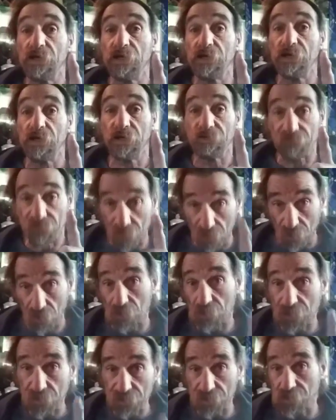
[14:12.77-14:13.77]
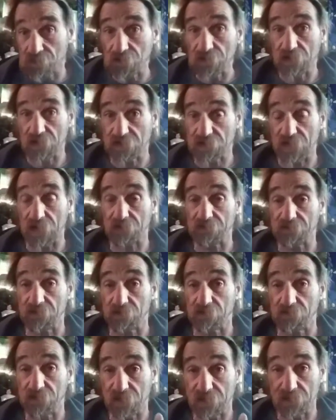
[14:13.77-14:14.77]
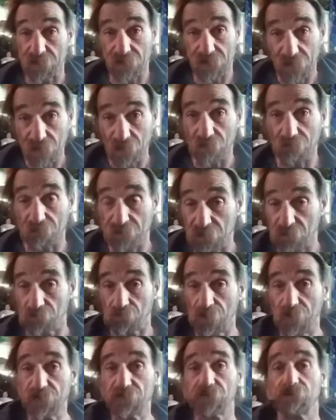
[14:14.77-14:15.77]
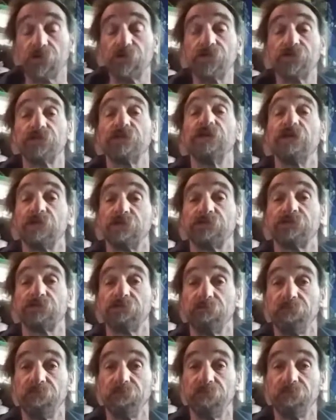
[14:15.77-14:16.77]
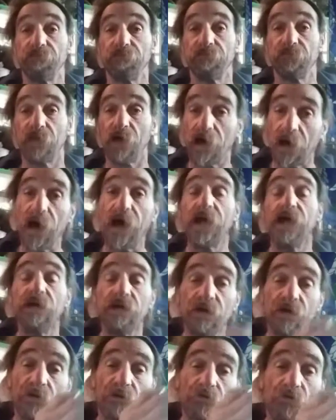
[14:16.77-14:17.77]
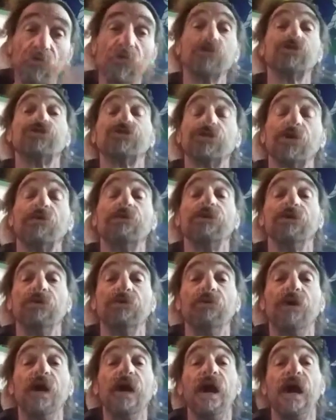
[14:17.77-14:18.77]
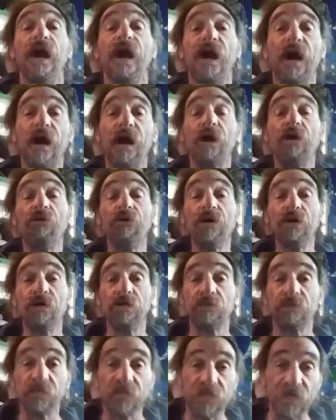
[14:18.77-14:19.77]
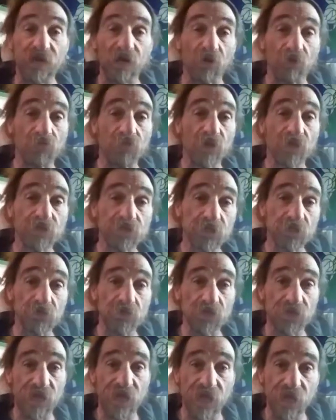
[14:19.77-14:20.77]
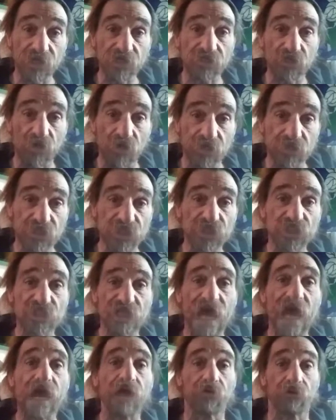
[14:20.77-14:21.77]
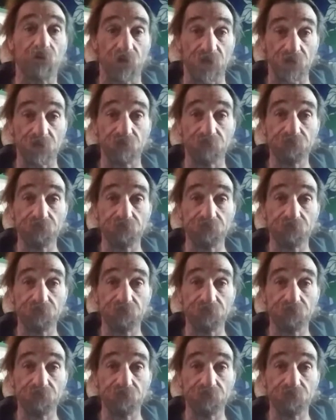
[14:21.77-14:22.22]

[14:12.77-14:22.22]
If there are attorneys out there that can help me research this, I will show you how the original case on saccharin,